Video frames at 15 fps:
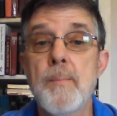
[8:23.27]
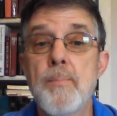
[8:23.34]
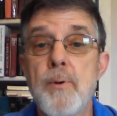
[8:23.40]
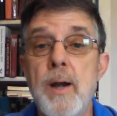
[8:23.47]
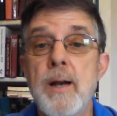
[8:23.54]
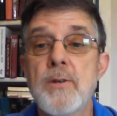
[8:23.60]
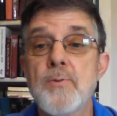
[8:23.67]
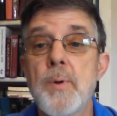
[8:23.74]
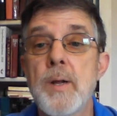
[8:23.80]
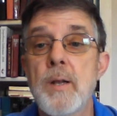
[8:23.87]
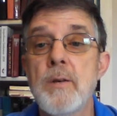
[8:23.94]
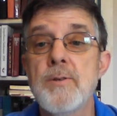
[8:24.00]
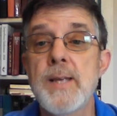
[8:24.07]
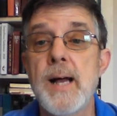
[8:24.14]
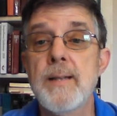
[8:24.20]
prayer as we
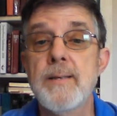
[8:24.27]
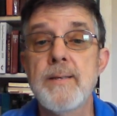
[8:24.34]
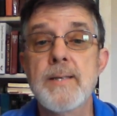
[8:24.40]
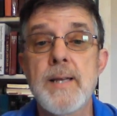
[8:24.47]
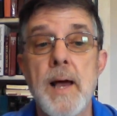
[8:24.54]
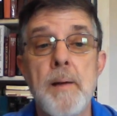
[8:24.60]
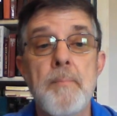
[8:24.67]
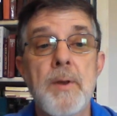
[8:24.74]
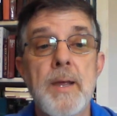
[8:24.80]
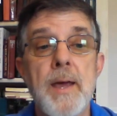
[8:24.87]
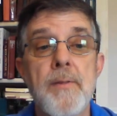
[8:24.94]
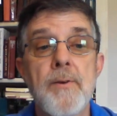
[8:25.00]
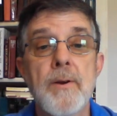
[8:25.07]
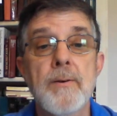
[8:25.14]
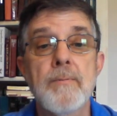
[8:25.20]
close out this time
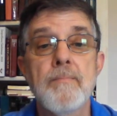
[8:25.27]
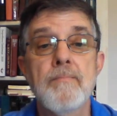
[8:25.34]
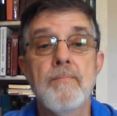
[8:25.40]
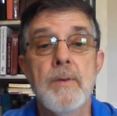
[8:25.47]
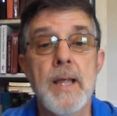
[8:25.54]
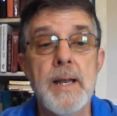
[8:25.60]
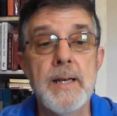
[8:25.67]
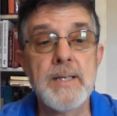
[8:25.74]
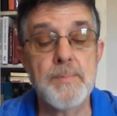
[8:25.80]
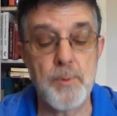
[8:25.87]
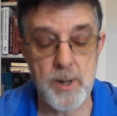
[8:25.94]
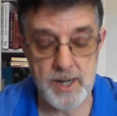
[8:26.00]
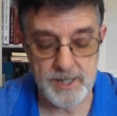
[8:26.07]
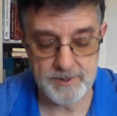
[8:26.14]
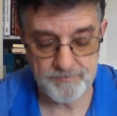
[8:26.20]
together. Let us
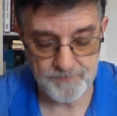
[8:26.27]
pray.